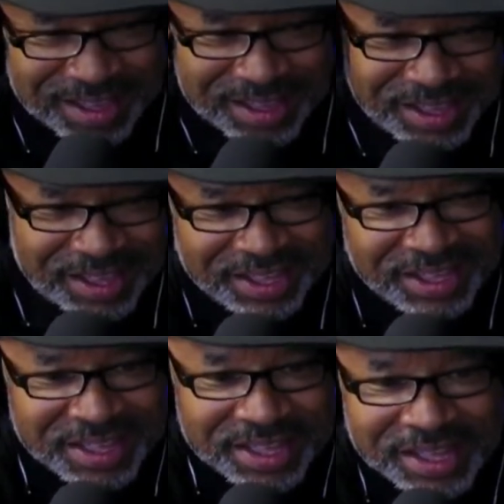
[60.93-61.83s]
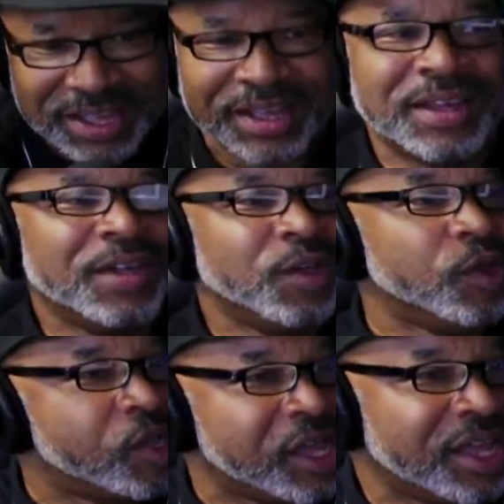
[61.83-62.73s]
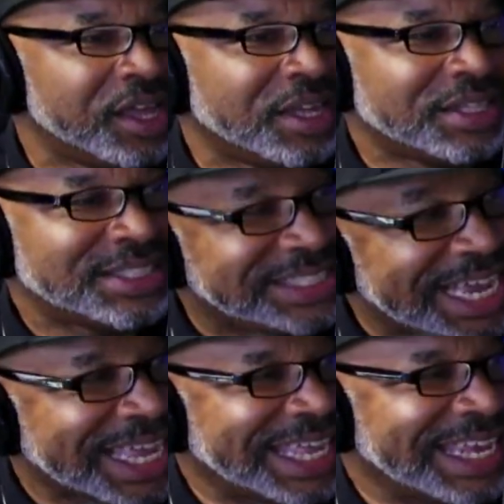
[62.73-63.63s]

yeah, yeah. Check it